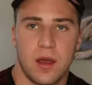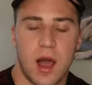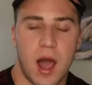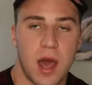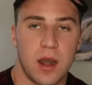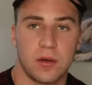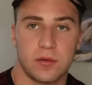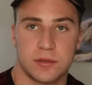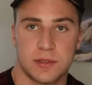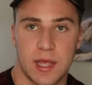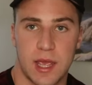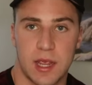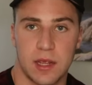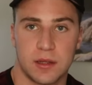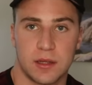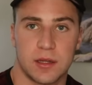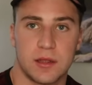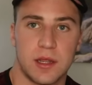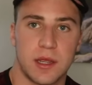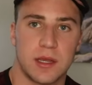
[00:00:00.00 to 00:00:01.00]
I don't
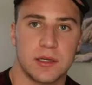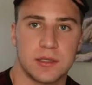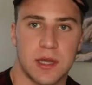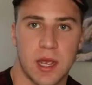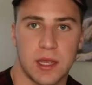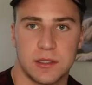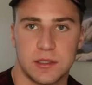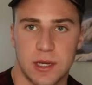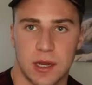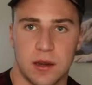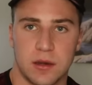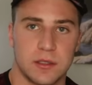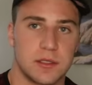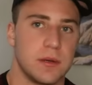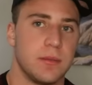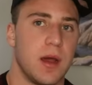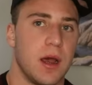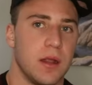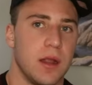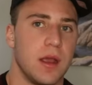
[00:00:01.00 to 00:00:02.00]
take the things I cherish
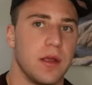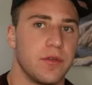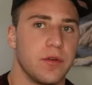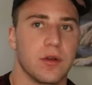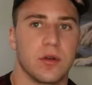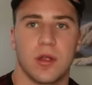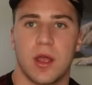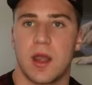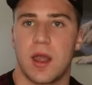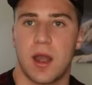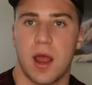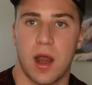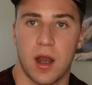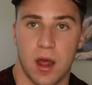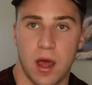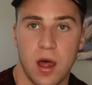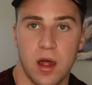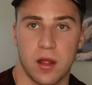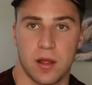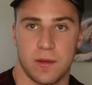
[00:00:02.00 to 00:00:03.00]
in my life for granted at
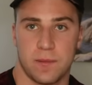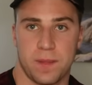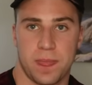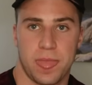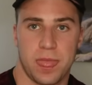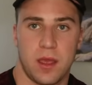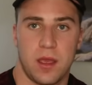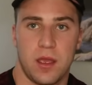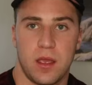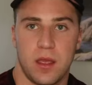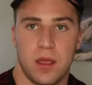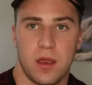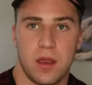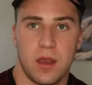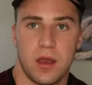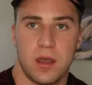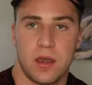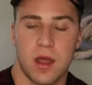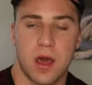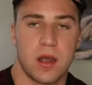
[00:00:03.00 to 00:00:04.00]
all.
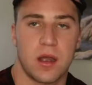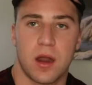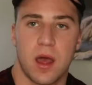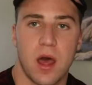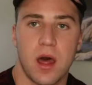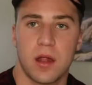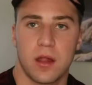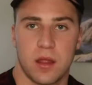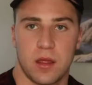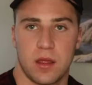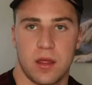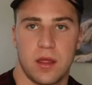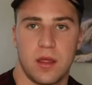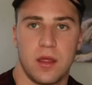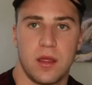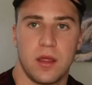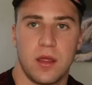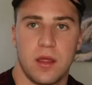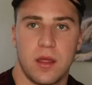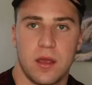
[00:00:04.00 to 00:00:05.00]
Not at all.
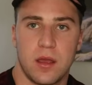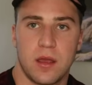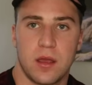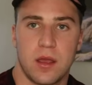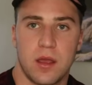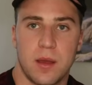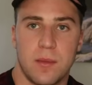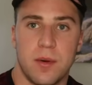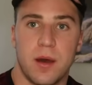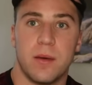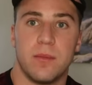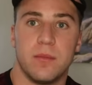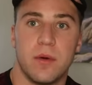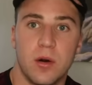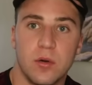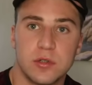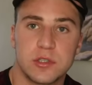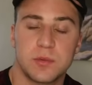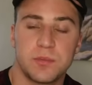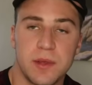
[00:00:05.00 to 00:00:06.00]
But
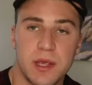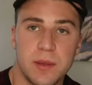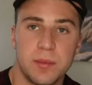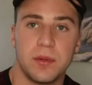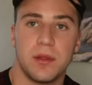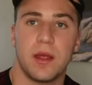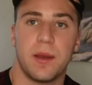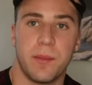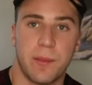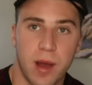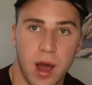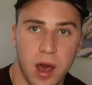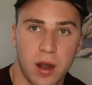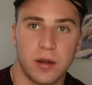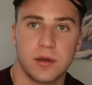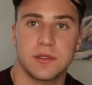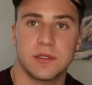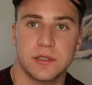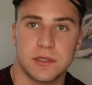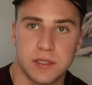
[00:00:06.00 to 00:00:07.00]
most people in
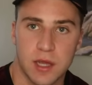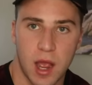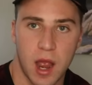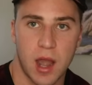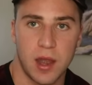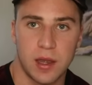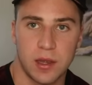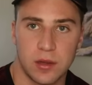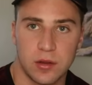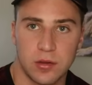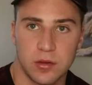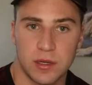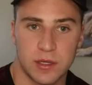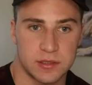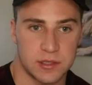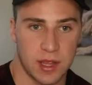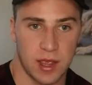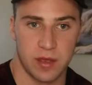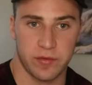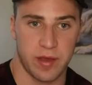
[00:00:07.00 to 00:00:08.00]
modern society do
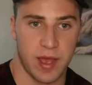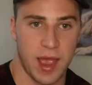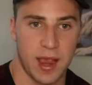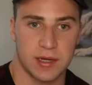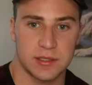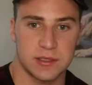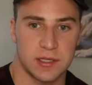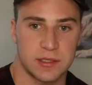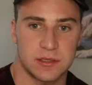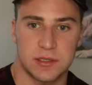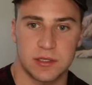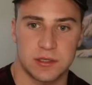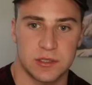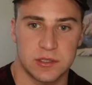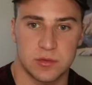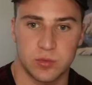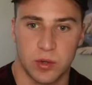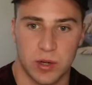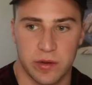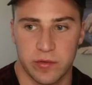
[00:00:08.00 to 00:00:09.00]
because they have access to
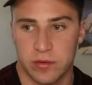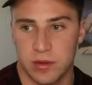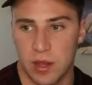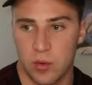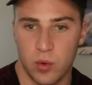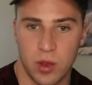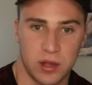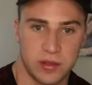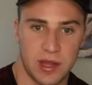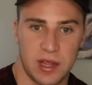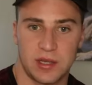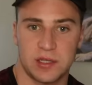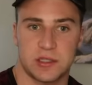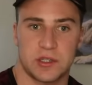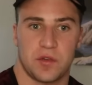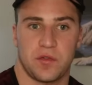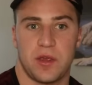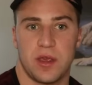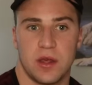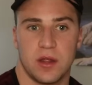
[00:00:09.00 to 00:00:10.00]
just whatever they want. They
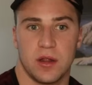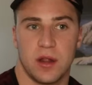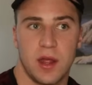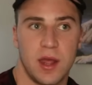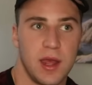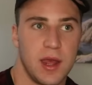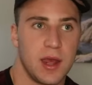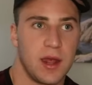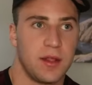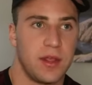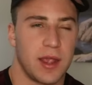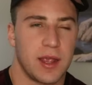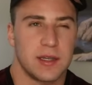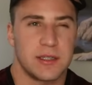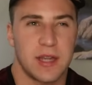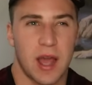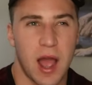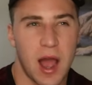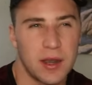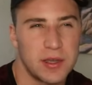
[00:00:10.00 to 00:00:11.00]
just feel they
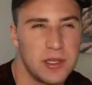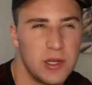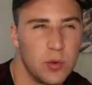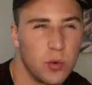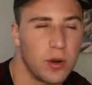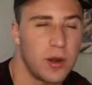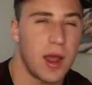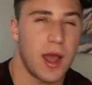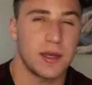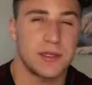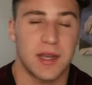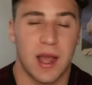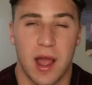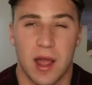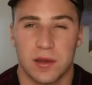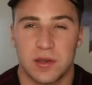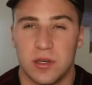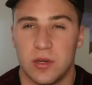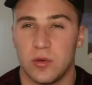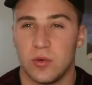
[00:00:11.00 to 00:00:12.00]
can talk to you or not
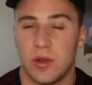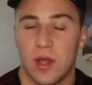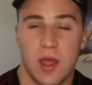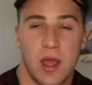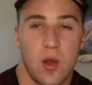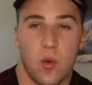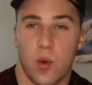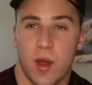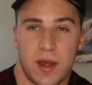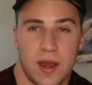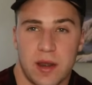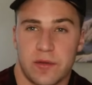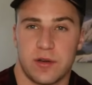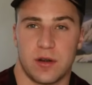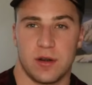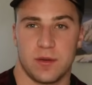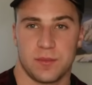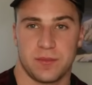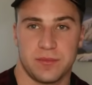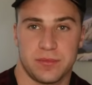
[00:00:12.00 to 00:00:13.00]
talk to you
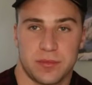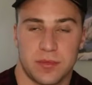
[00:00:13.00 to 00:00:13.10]
whenever.